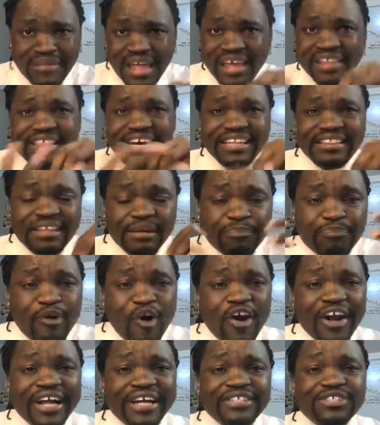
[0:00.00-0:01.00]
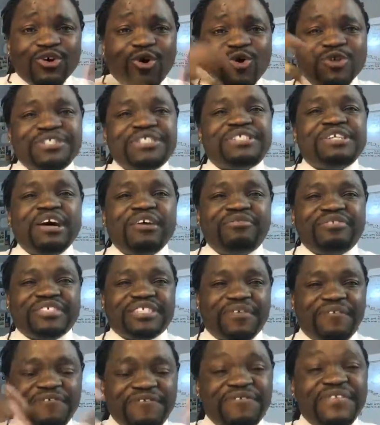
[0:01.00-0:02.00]
that the product or
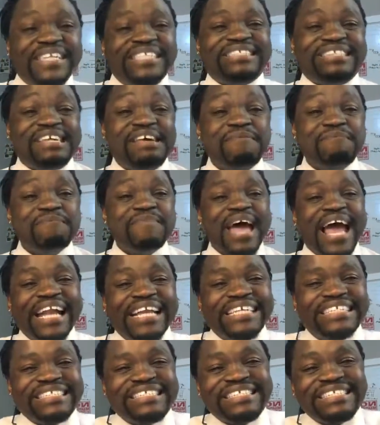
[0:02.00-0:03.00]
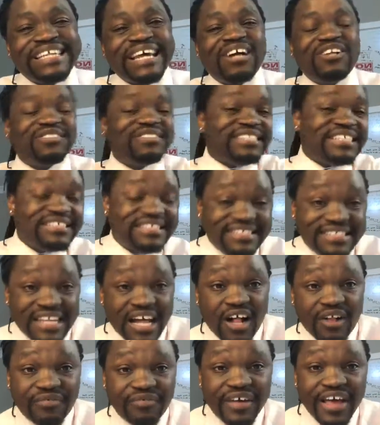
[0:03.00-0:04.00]
service fits him and it sells
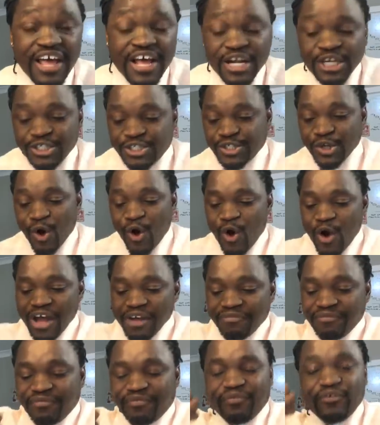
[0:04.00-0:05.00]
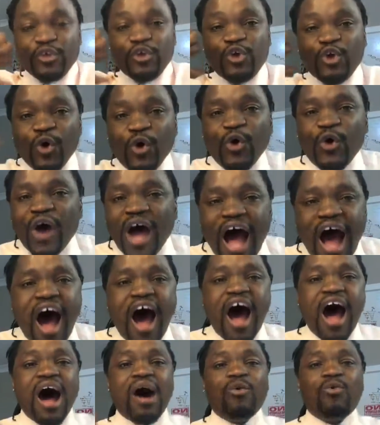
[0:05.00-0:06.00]
itself. So if you
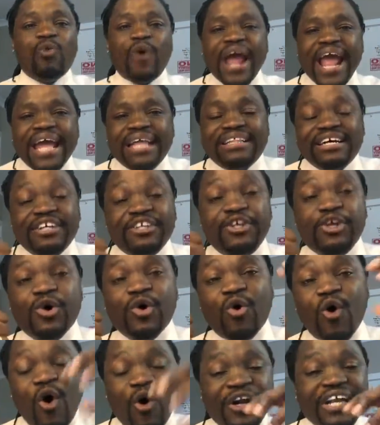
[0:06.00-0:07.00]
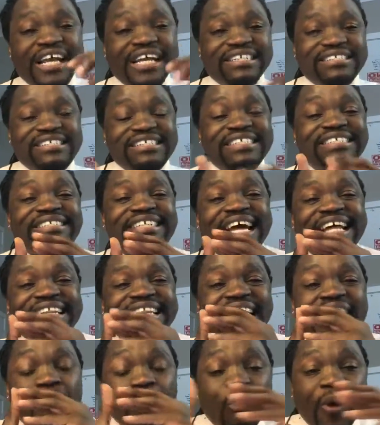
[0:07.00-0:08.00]
are aware that your audience is at
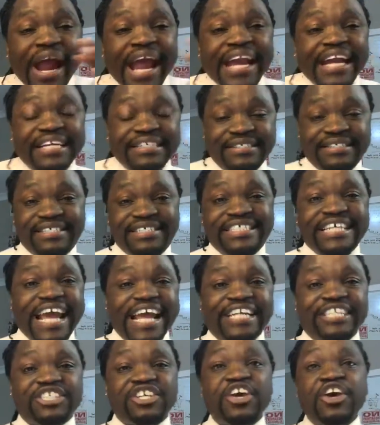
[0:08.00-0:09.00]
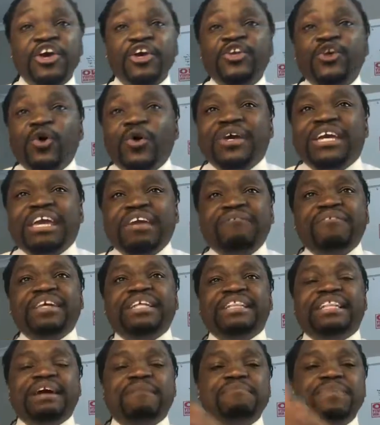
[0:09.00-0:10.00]
the awareness stage, you're
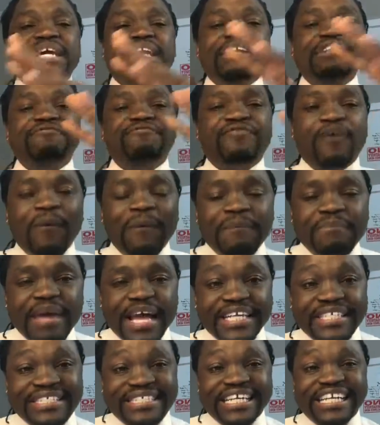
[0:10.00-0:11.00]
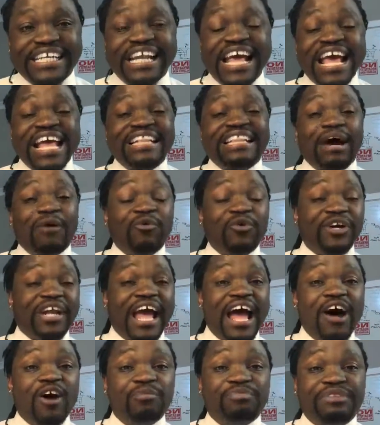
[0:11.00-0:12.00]
giving them information that would
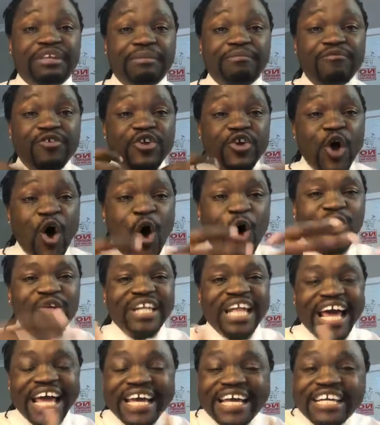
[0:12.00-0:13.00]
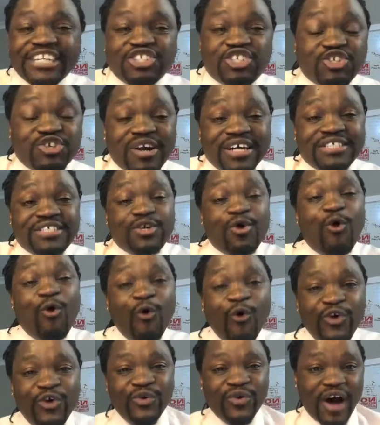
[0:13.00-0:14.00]
help them know, like, and trust
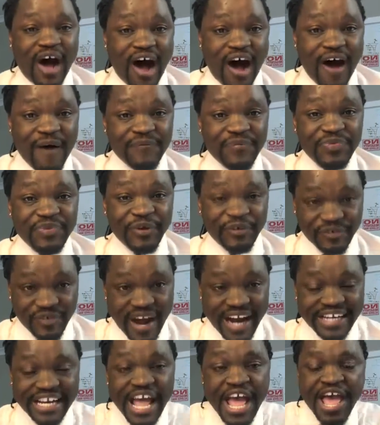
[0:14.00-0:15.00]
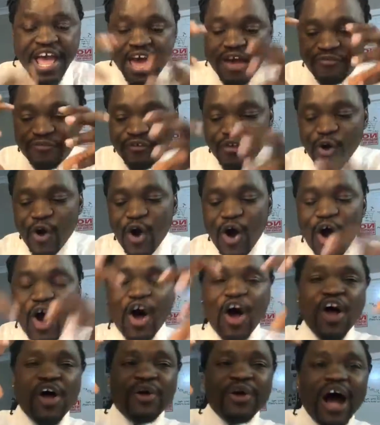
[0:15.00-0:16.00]
who you are. Right? If
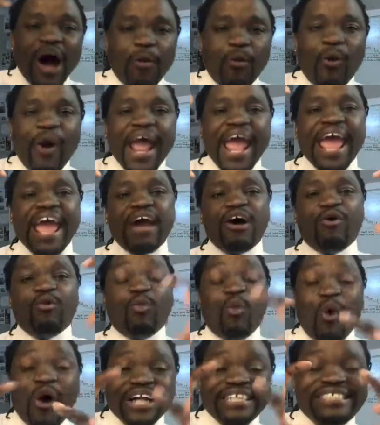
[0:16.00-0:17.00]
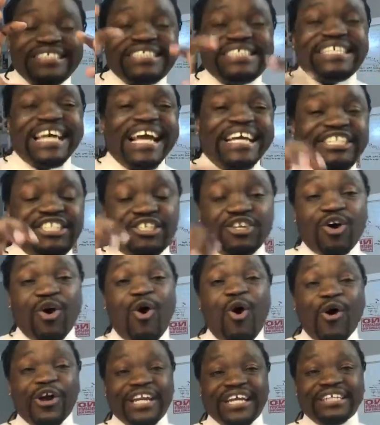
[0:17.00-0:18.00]
you're aware what stage your
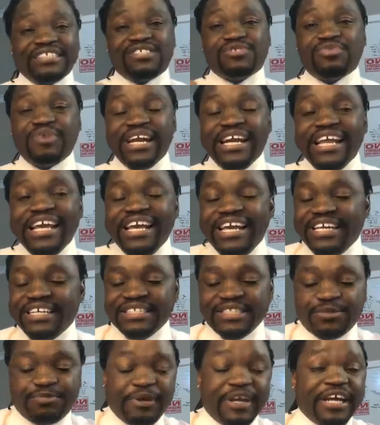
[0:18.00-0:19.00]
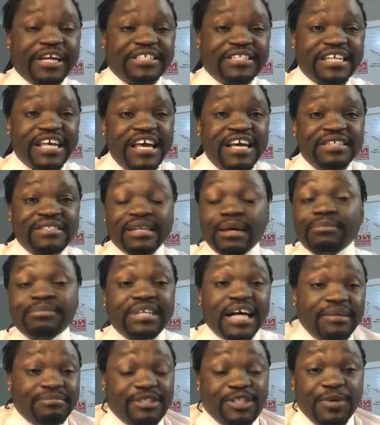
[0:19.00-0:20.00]
audience really is because
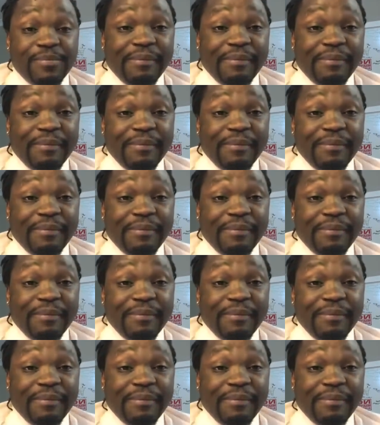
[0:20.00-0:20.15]
sometimes you